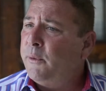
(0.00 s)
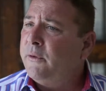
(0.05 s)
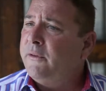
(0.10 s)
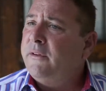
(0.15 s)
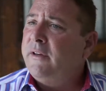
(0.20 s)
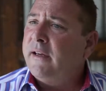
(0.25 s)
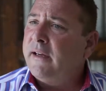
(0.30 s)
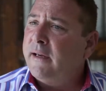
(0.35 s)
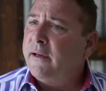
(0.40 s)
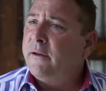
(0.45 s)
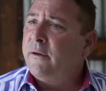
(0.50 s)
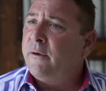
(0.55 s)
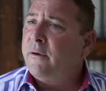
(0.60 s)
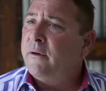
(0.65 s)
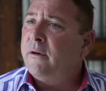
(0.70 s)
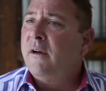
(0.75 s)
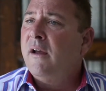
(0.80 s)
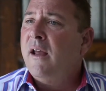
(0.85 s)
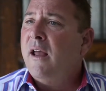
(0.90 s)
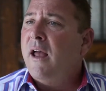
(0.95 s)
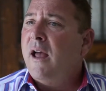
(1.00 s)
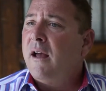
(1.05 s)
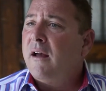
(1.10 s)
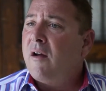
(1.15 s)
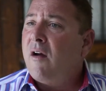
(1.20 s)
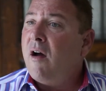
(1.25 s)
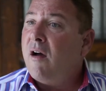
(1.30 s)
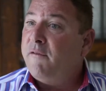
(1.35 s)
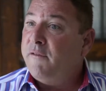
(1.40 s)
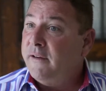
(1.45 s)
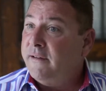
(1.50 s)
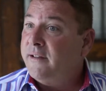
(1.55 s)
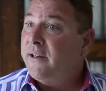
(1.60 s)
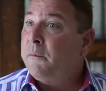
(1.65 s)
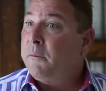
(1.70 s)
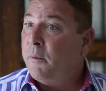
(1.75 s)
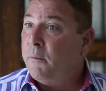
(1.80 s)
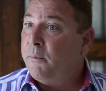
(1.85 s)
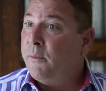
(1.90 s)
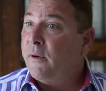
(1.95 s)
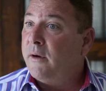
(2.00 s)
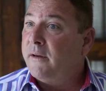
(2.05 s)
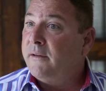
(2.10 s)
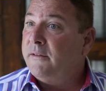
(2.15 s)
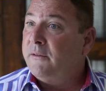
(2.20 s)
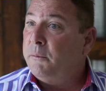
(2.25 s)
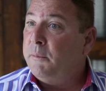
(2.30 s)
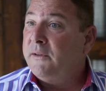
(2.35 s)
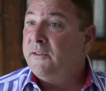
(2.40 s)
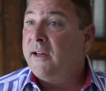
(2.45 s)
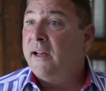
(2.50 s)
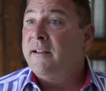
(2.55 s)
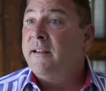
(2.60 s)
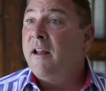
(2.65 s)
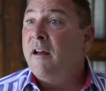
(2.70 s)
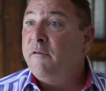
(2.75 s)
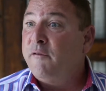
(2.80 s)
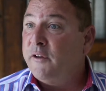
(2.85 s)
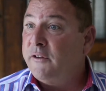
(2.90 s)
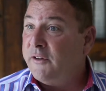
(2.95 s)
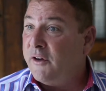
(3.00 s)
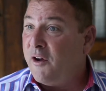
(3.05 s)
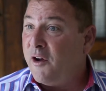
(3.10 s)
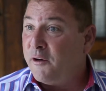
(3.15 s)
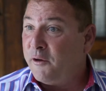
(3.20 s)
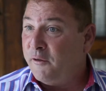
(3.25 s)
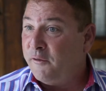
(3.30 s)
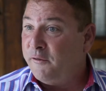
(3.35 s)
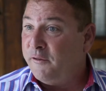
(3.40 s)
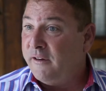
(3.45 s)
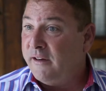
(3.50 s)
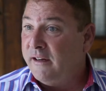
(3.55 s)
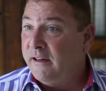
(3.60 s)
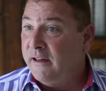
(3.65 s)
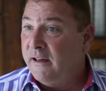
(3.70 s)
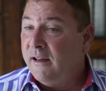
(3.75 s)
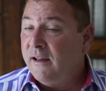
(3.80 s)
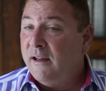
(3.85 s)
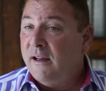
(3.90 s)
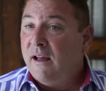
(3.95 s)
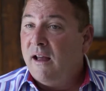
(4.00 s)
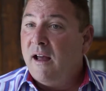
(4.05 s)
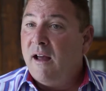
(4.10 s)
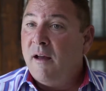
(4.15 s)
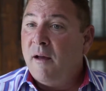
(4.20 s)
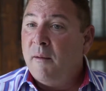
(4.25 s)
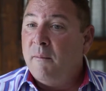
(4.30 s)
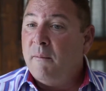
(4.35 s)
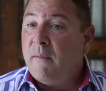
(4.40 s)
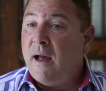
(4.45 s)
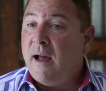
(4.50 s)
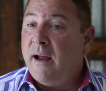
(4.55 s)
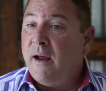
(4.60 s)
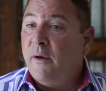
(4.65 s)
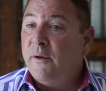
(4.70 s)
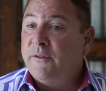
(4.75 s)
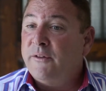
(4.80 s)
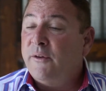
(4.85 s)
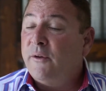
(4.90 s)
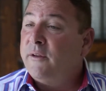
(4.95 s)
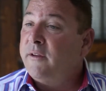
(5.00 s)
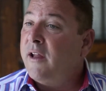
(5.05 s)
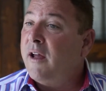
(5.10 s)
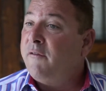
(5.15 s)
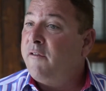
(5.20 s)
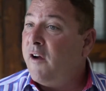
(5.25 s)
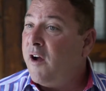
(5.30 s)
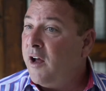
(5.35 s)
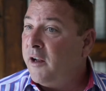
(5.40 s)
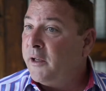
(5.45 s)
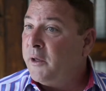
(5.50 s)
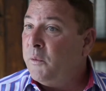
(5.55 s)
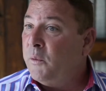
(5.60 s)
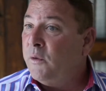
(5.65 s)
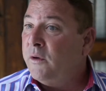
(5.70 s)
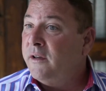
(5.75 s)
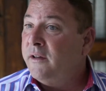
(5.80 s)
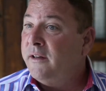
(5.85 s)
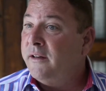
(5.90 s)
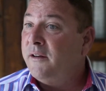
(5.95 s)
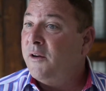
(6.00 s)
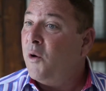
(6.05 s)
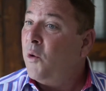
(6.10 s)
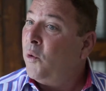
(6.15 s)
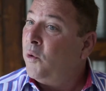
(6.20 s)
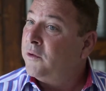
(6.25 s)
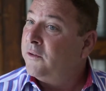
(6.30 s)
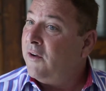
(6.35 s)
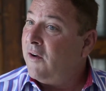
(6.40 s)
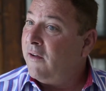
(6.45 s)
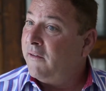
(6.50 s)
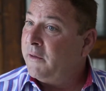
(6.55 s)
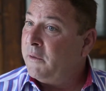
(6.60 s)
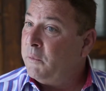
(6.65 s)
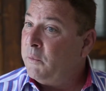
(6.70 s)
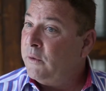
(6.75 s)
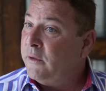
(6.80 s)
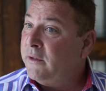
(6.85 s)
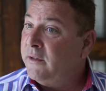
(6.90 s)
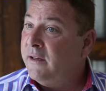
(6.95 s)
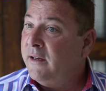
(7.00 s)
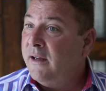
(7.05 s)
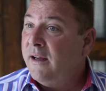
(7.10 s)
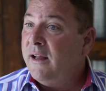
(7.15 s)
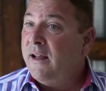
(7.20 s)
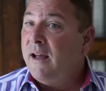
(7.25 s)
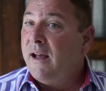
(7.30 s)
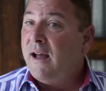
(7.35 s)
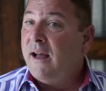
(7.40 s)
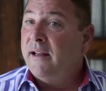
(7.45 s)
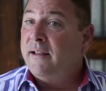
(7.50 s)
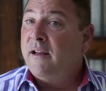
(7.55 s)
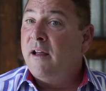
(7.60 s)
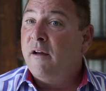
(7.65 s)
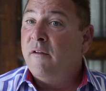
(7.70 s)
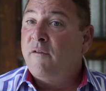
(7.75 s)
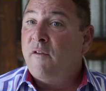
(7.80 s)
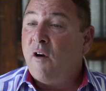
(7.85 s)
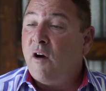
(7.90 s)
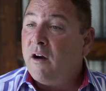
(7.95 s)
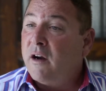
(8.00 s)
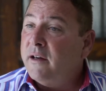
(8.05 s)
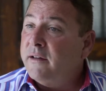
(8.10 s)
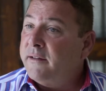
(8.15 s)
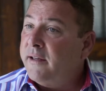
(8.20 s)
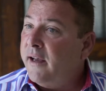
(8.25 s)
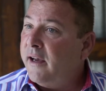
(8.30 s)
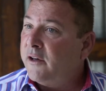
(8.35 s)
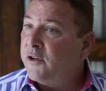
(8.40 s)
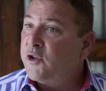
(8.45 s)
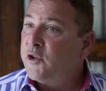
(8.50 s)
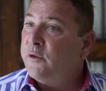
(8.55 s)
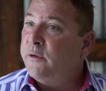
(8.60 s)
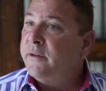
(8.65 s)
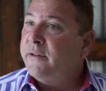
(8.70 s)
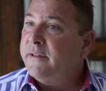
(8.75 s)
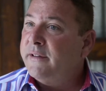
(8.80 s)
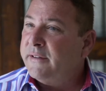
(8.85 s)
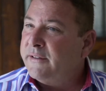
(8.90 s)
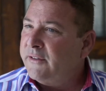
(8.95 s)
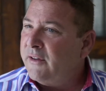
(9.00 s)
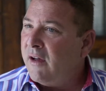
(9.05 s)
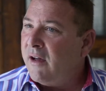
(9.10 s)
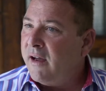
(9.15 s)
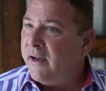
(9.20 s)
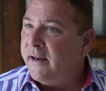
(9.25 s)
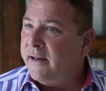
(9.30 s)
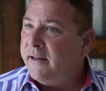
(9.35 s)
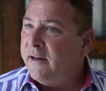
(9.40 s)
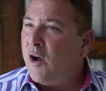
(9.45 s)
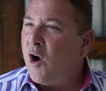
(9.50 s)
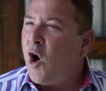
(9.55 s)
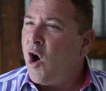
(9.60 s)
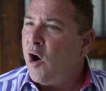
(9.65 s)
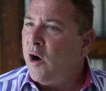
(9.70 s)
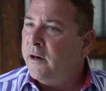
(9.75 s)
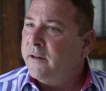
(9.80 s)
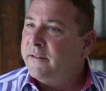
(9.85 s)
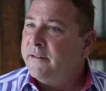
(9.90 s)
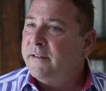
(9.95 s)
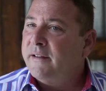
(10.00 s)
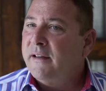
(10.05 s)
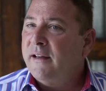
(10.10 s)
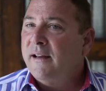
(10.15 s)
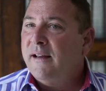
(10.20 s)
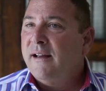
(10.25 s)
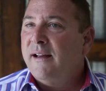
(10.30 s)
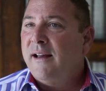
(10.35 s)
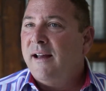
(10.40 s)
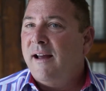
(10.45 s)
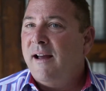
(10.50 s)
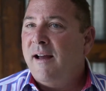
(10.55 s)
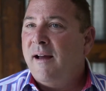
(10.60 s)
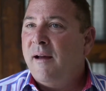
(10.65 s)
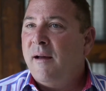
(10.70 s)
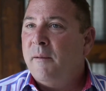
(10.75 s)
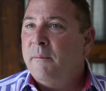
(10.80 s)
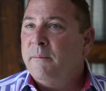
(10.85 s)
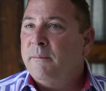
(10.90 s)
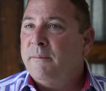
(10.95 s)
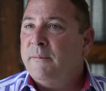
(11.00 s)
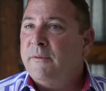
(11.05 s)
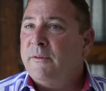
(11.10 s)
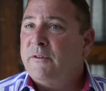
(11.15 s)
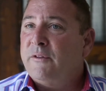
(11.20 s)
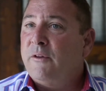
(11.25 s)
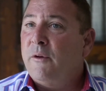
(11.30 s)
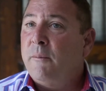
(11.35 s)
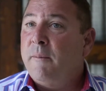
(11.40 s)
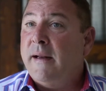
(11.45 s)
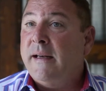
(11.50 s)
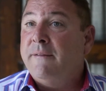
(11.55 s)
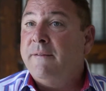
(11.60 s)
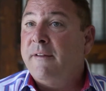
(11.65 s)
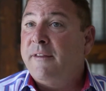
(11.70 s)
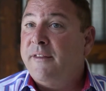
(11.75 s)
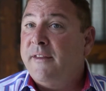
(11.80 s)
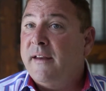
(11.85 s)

particular, coffee table books, because I love photography. I also love Hollywood and old Hollywood. I love architecture and design, art. So many of the